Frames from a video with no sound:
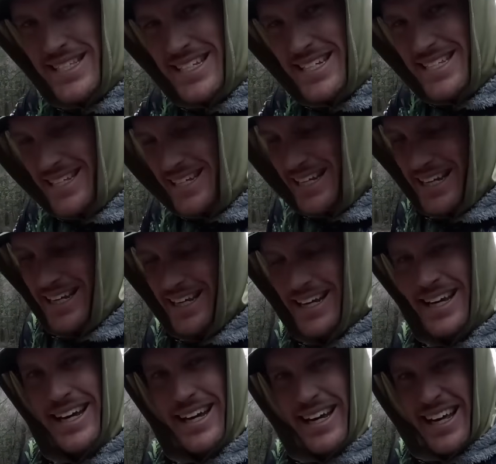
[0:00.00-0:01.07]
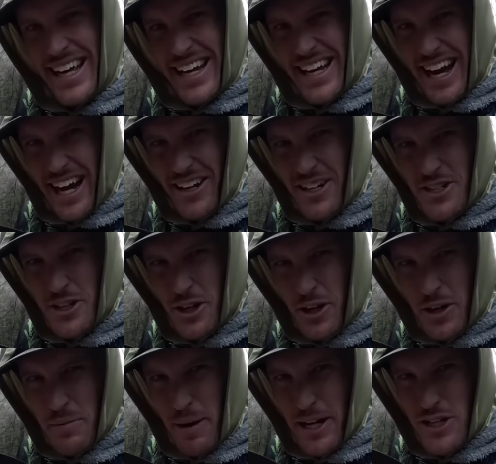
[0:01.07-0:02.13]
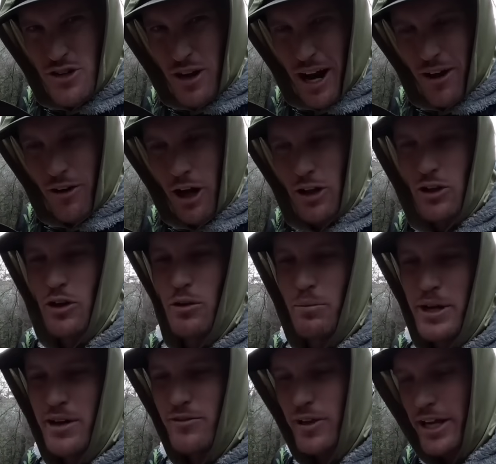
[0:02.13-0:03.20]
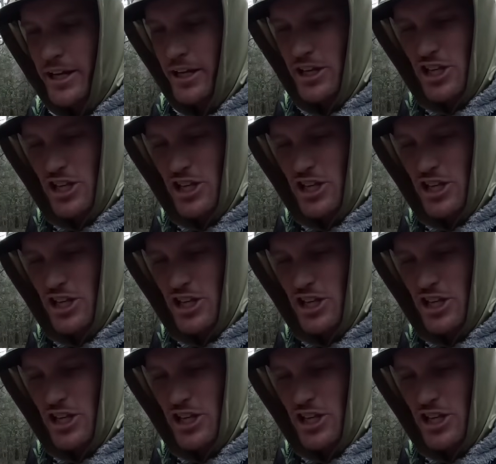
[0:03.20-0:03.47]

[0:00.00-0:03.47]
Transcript: seasoning kind of turned my trout a little bit of like a